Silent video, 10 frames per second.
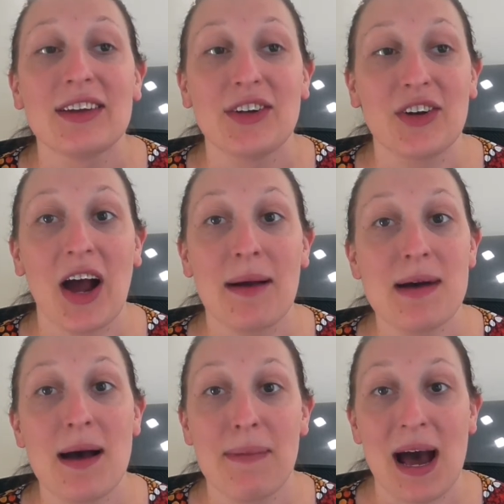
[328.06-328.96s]
you know, I'm
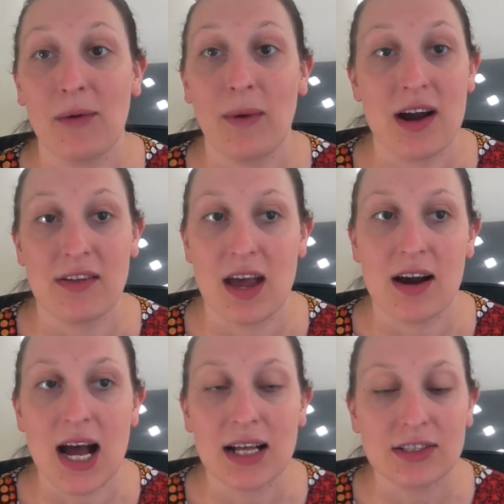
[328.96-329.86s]
about where they're
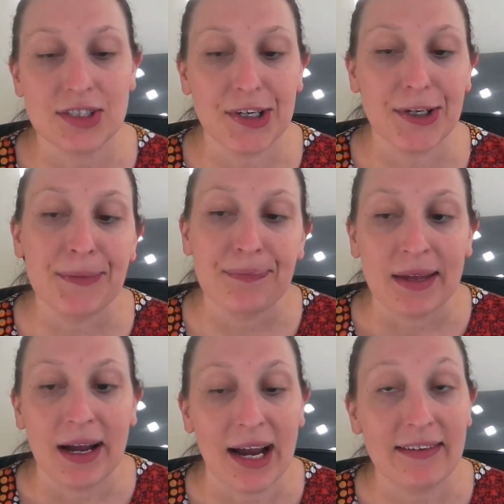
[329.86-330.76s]
at. So
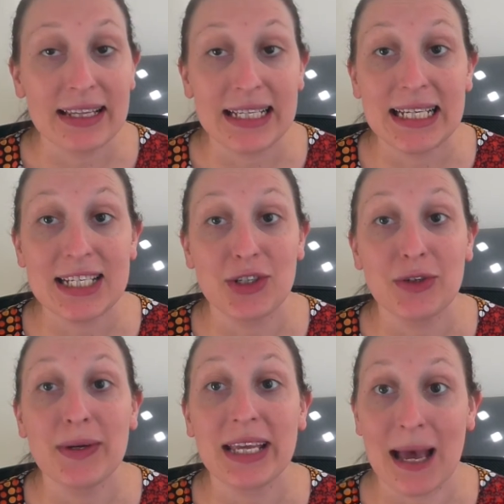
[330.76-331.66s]
I really need
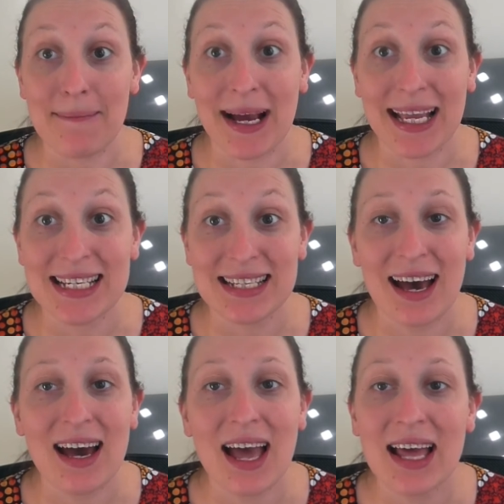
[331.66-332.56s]
to get back into
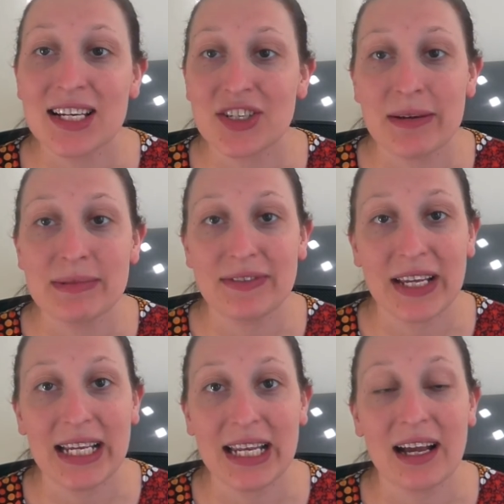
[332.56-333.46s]
that. And in terms of
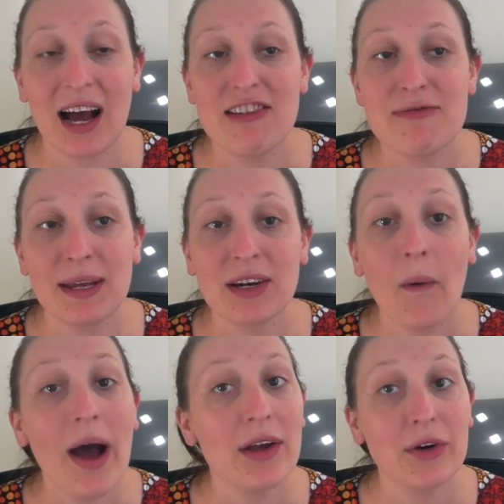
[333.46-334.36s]
eating, I've been
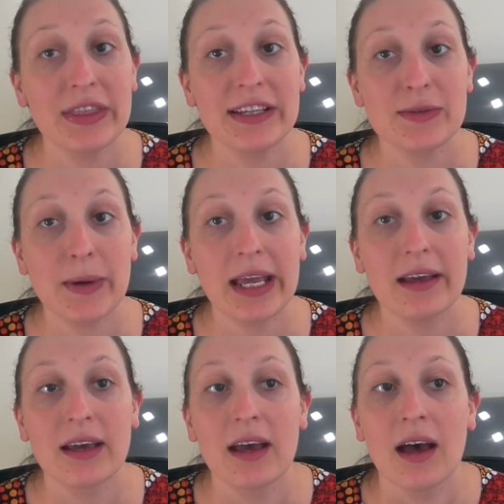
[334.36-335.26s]
quite good this
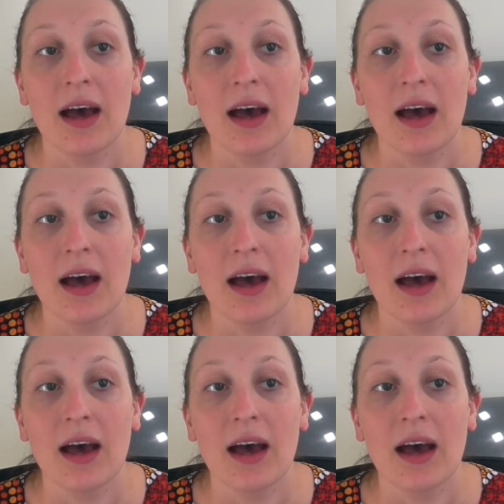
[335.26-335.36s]
week.